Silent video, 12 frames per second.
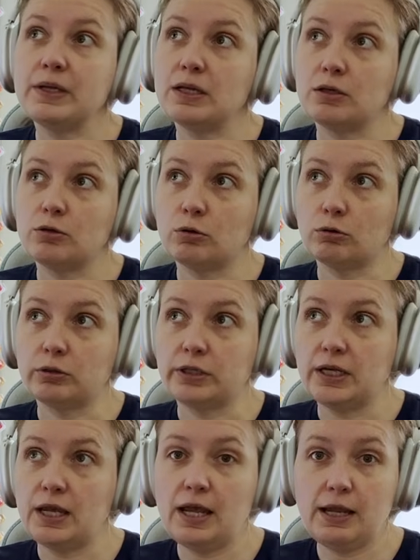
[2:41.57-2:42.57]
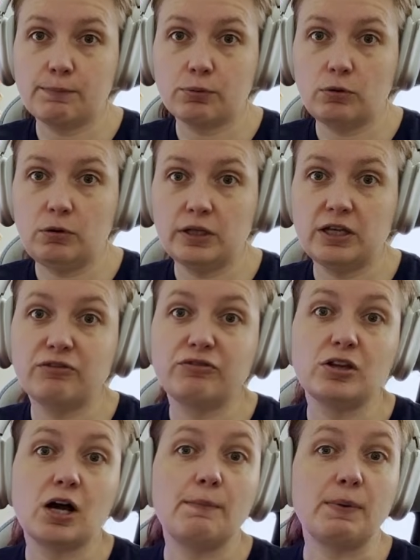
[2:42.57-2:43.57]
in early April, if
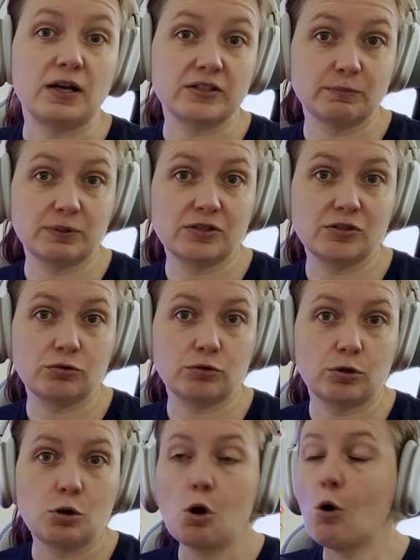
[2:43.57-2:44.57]
not possibly sooner.